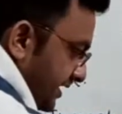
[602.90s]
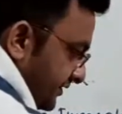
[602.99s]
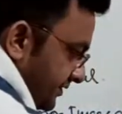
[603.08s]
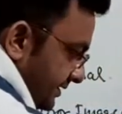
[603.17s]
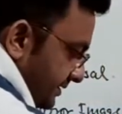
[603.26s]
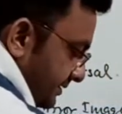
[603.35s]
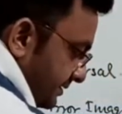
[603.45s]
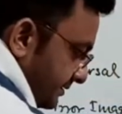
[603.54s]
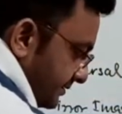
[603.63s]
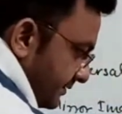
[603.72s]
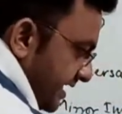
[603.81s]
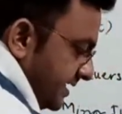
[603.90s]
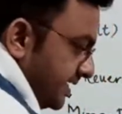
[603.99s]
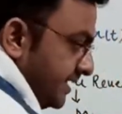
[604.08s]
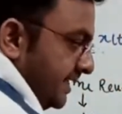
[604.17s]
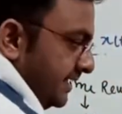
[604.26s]
nature,
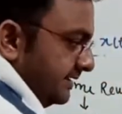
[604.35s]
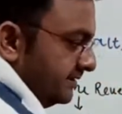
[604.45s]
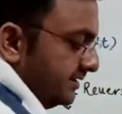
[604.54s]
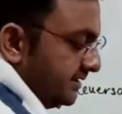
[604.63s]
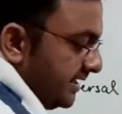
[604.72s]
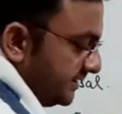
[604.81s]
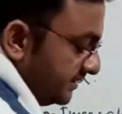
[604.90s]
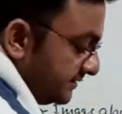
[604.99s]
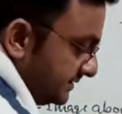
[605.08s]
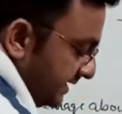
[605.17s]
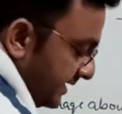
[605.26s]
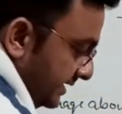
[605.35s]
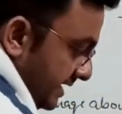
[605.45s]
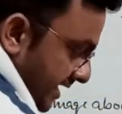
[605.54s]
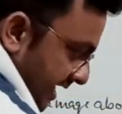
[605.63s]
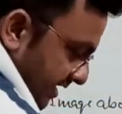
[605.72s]
right? That is
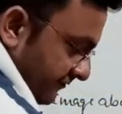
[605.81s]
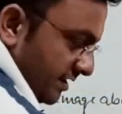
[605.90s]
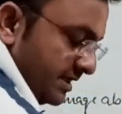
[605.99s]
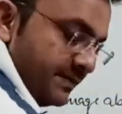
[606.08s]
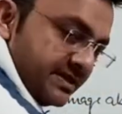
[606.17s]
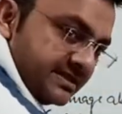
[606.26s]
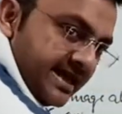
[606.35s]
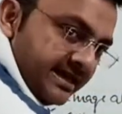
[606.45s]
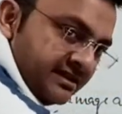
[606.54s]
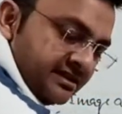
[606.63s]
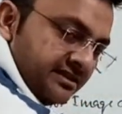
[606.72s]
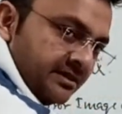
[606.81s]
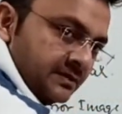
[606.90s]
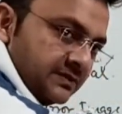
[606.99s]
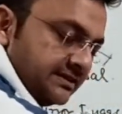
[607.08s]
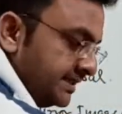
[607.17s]
envelope is like a
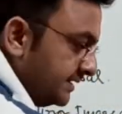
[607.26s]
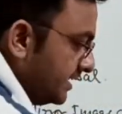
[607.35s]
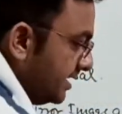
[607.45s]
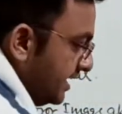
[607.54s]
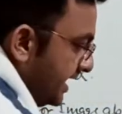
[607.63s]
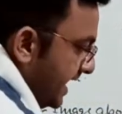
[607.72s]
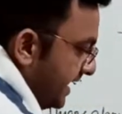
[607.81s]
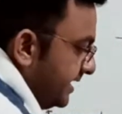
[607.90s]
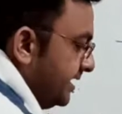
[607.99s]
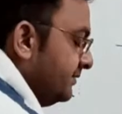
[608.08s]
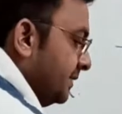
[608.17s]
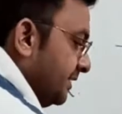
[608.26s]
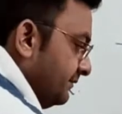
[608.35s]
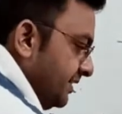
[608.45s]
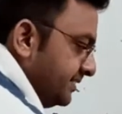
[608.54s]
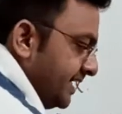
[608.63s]
dump signal, and in
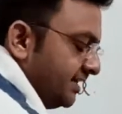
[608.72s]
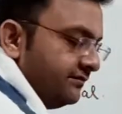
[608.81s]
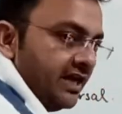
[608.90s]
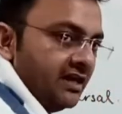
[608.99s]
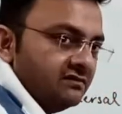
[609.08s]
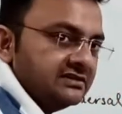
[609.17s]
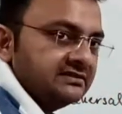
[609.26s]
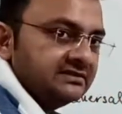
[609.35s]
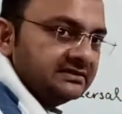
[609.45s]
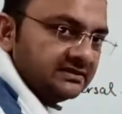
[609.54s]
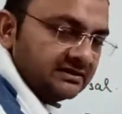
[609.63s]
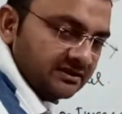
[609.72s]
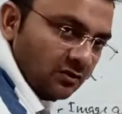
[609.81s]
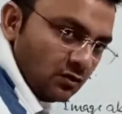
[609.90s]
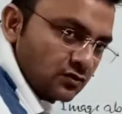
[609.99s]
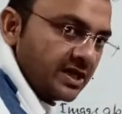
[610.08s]
between that we have a
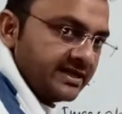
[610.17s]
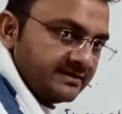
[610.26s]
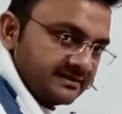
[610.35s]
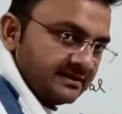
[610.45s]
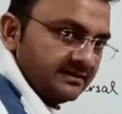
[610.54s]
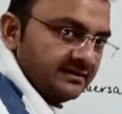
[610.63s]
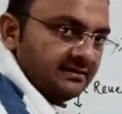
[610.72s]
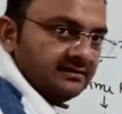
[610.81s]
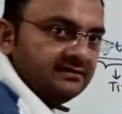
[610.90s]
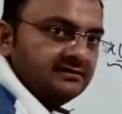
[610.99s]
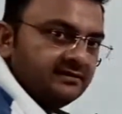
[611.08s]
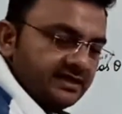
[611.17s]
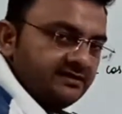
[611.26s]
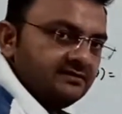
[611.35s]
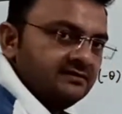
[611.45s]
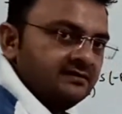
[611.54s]
cosine signal.